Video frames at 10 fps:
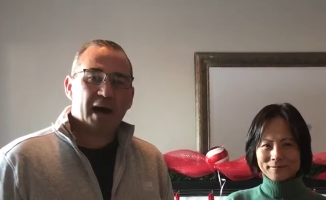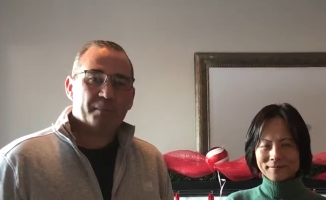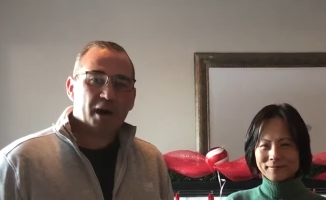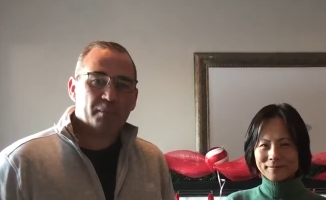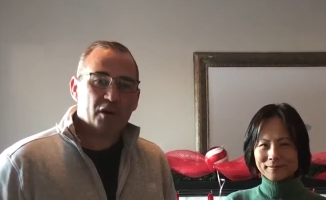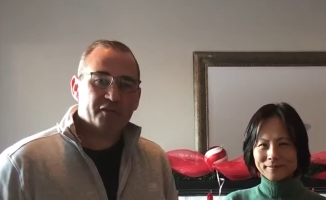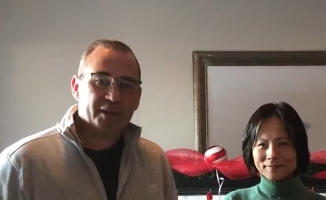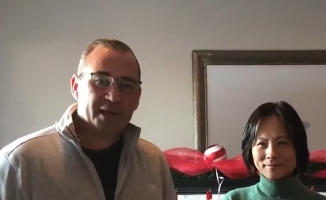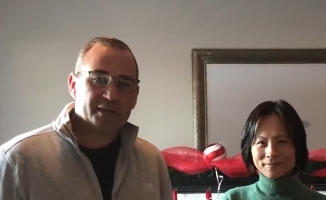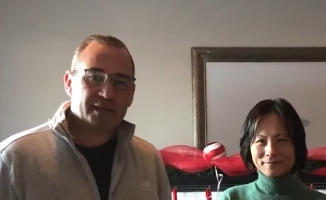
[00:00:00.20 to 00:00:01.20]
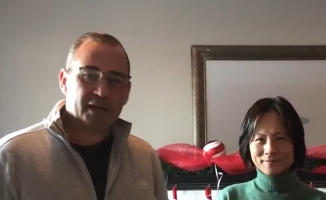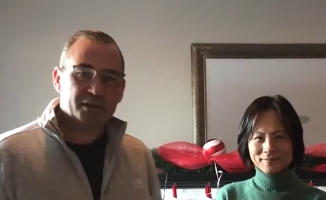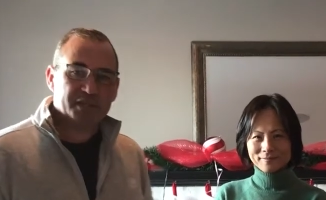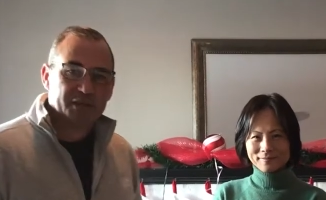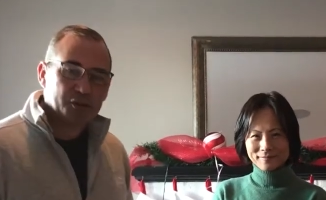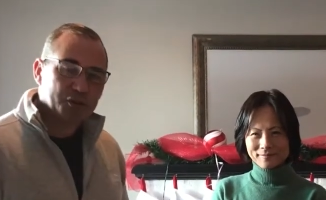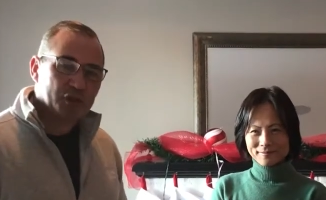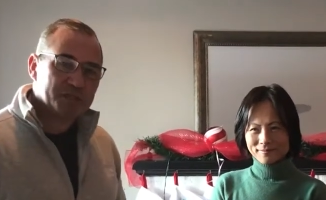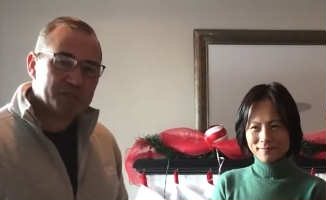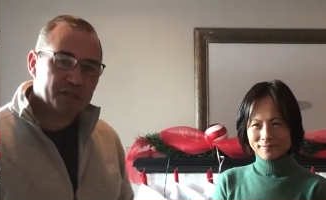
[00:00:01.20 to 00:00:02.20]
Speaker 1: Hi, Bob Murphy here today with
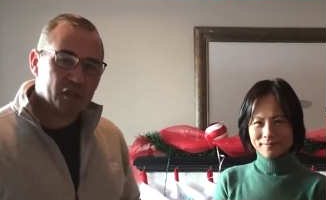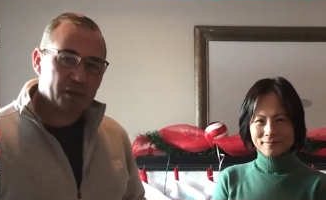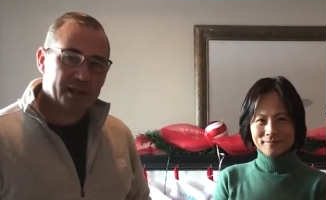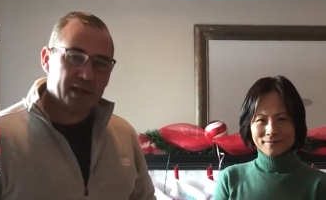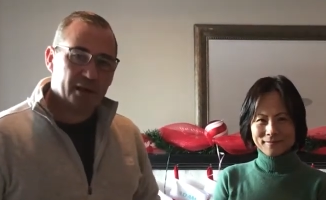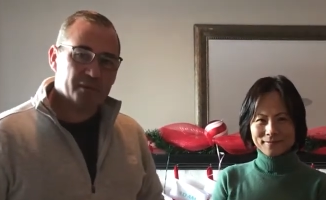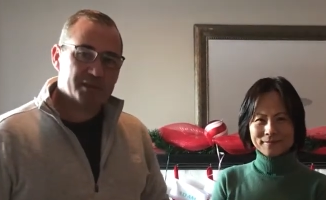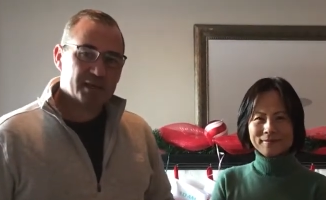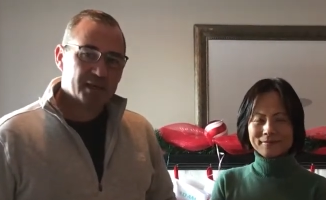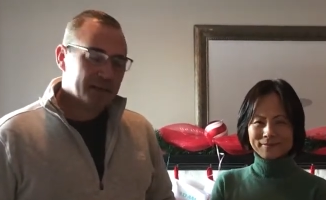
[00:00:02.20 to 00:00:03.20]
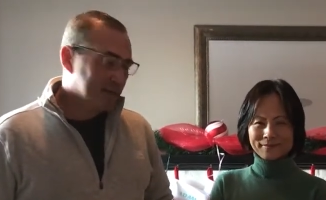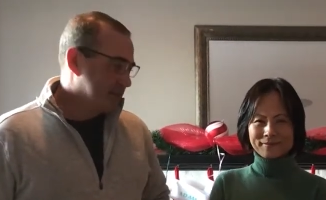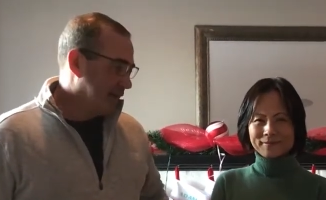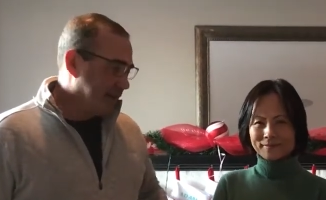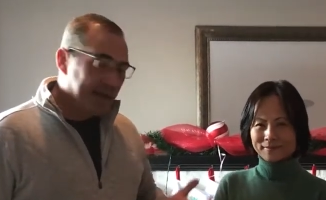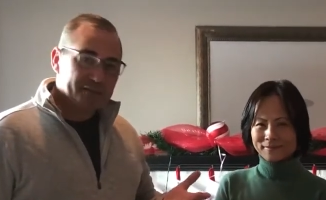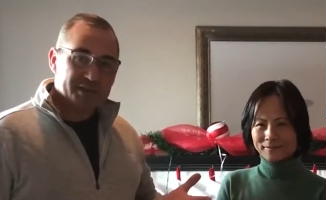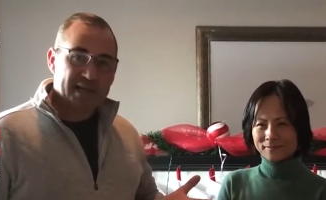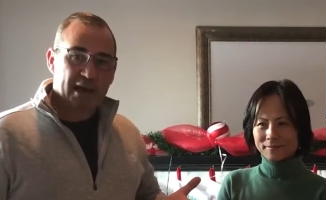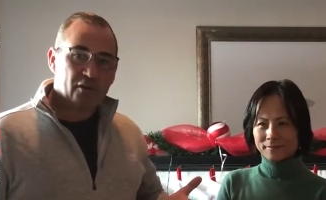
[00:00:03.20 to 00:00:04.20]
Central Jersey Security Cameras. Today I
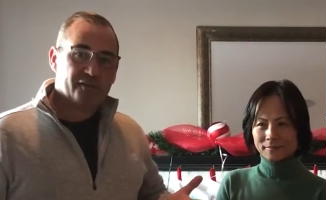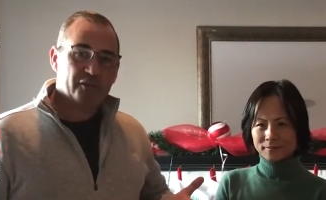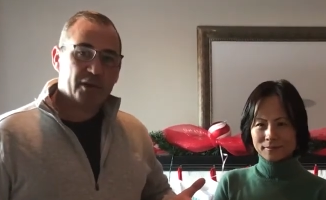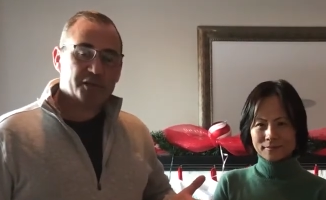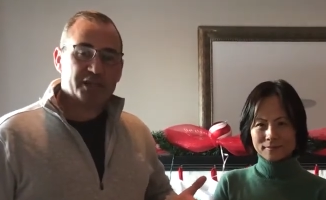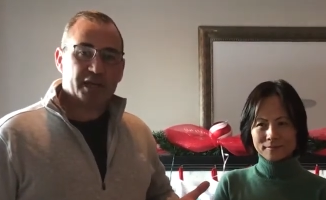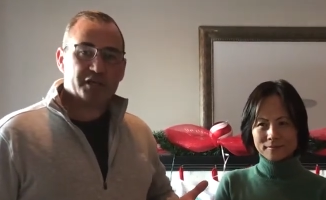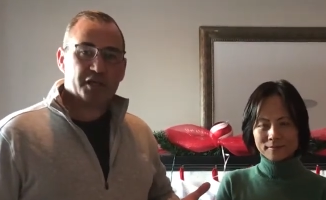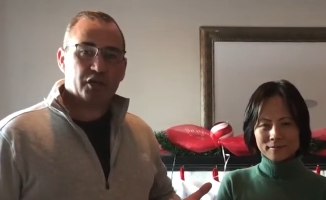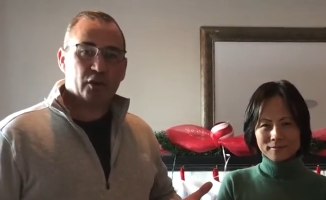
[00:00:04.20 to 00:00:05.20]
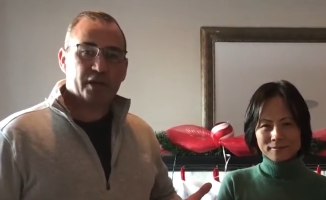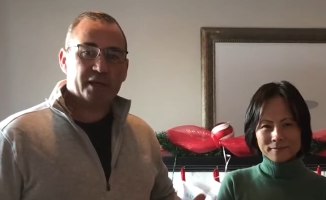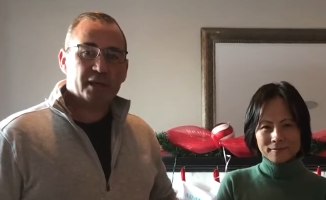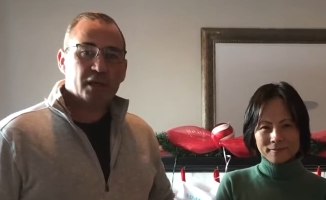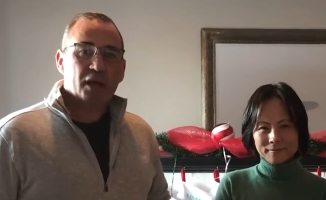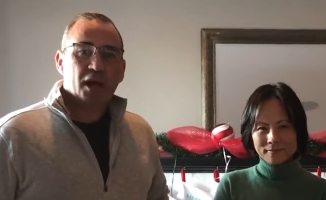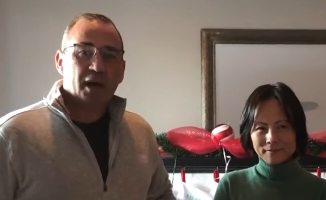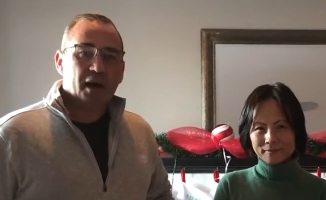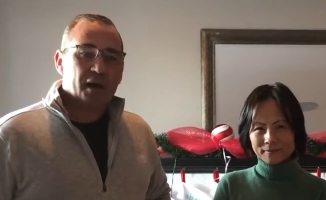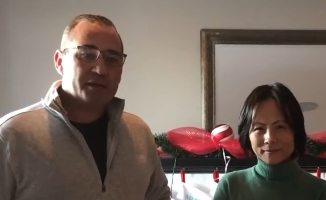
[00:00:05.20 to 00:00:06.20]
have Sarah from LTS Security.
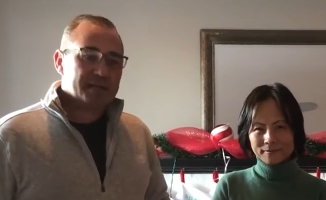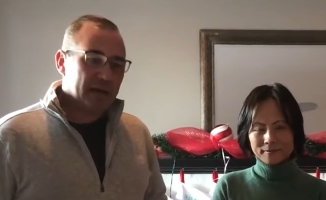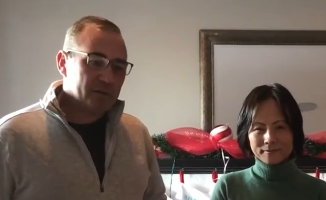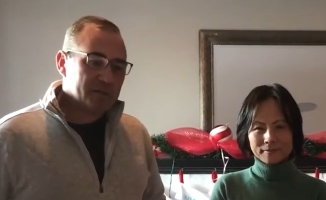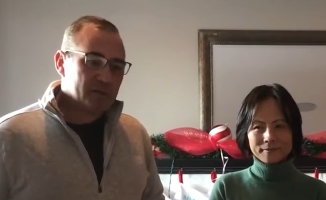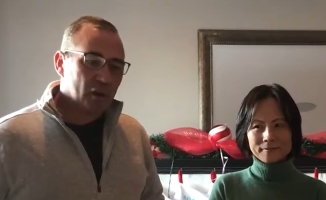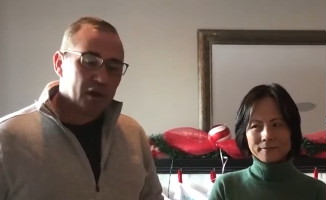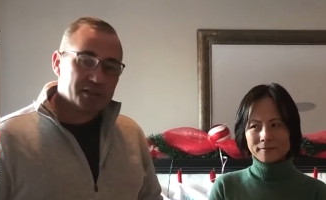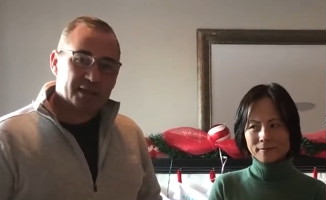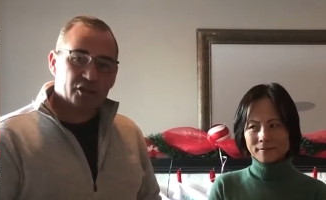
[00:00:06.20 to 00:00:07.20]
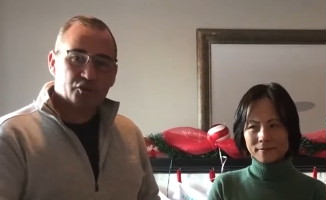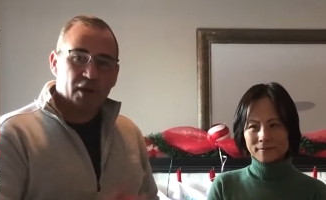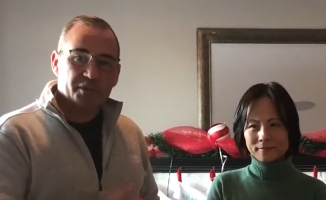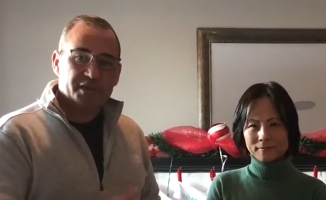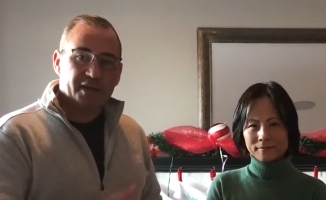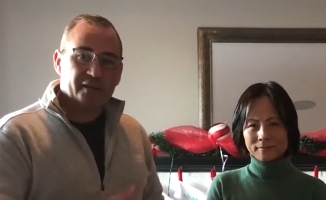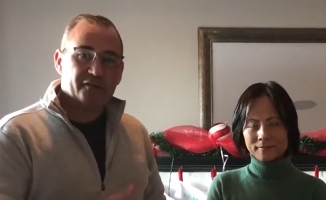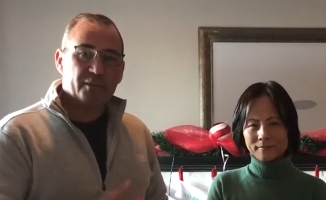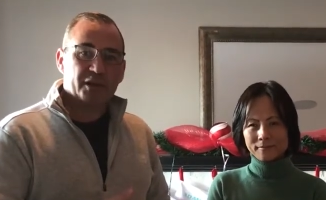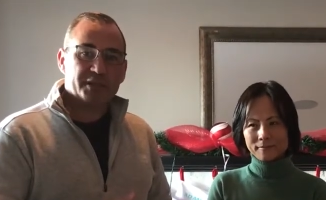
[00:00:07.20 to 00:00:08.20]
Uh, Sarah's our sales
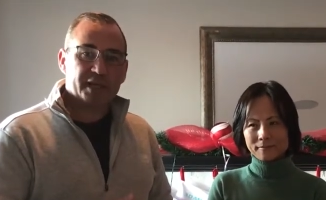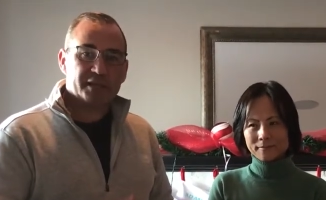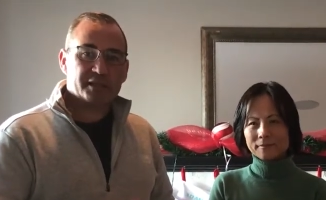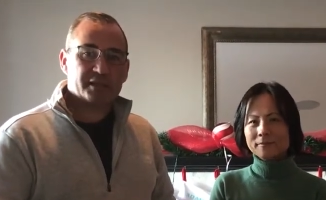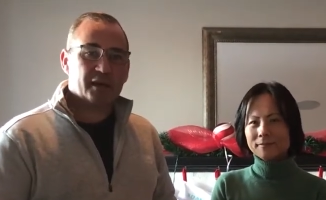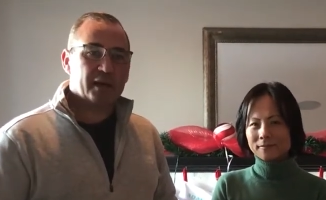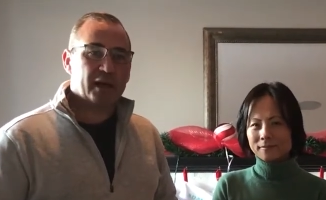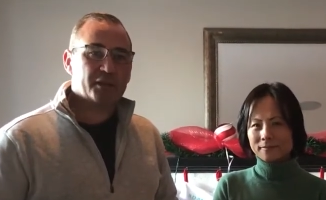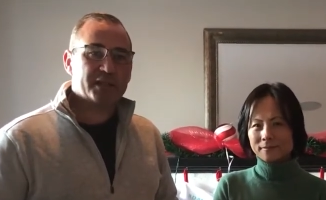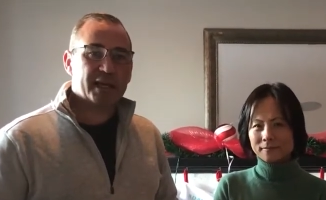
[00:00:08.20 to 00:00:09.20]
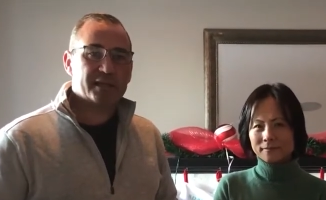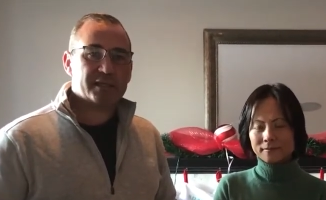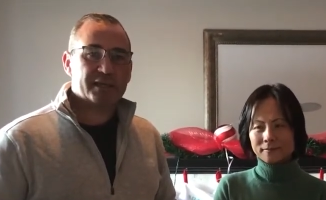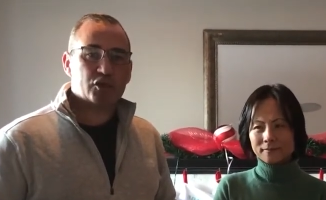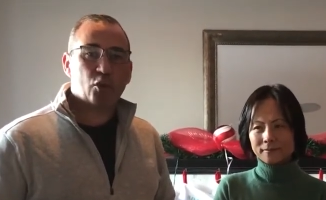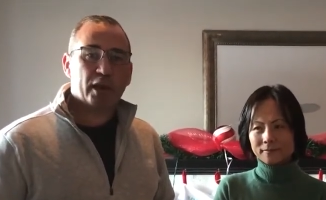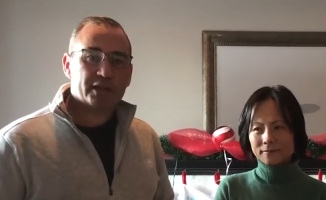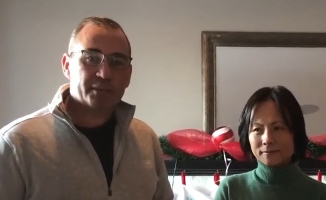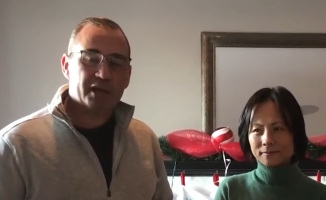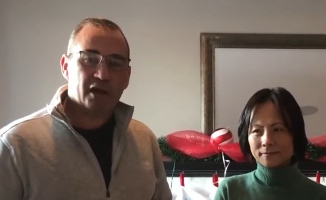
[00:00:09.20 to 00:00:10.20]
representative from LTS. Uh, LTS is
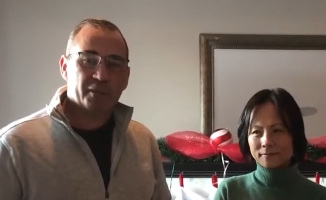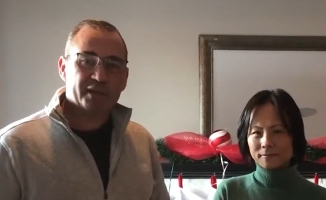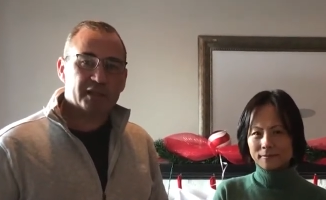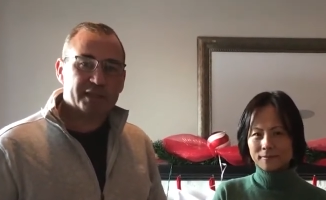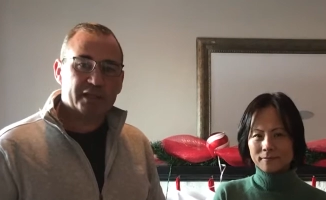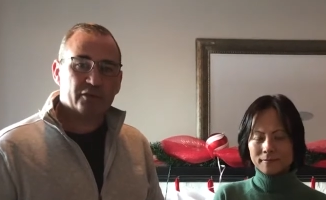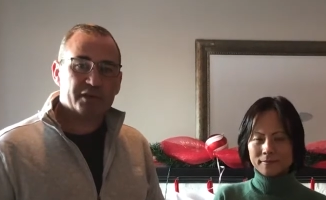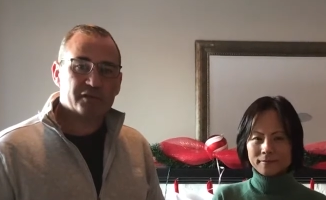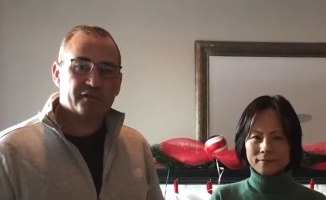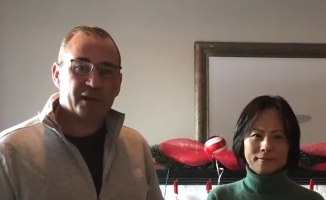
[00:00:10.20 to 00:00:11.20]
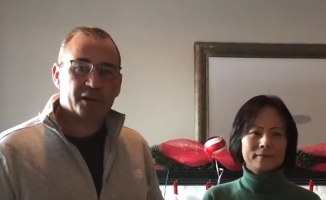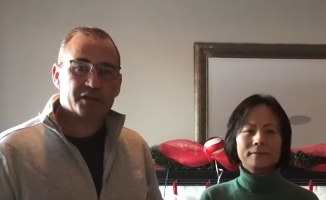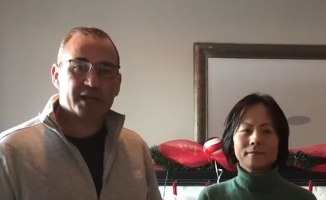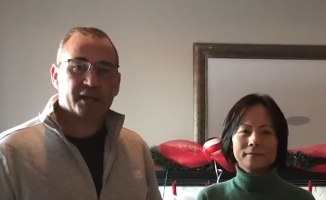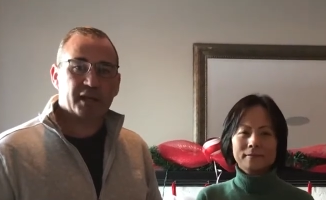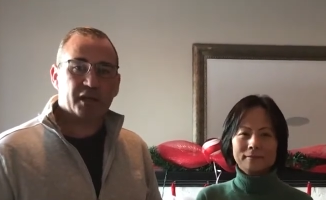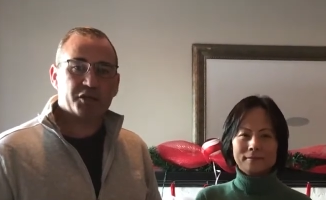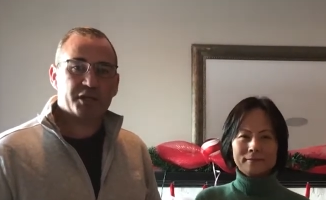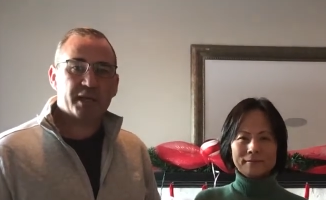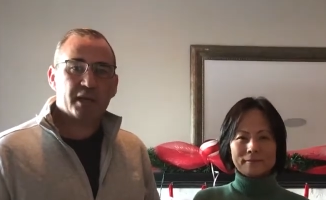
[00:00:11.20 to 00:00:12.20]
quickly becoming the leader in surveillance
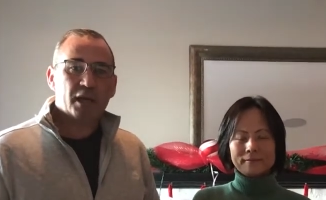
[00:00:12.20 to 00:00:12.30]
technology.